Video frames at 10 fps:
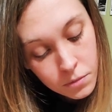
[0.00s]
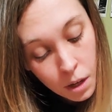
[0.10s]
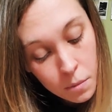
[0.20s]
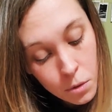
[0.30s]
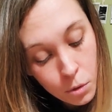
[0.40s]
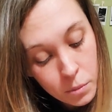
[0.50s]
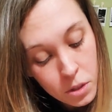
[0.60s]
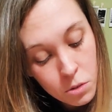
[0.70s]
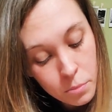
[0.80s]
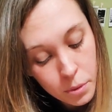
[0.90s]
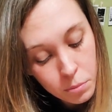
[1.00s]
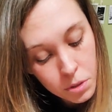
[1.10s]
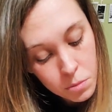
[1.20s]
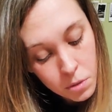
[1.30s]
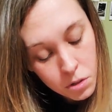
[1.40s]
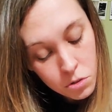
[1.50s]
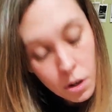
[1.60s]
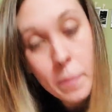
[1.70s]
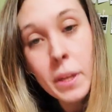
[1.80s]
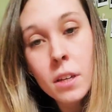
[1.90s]
I normally don't burp this much. I
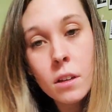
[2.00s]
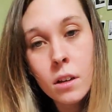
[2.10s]
mean,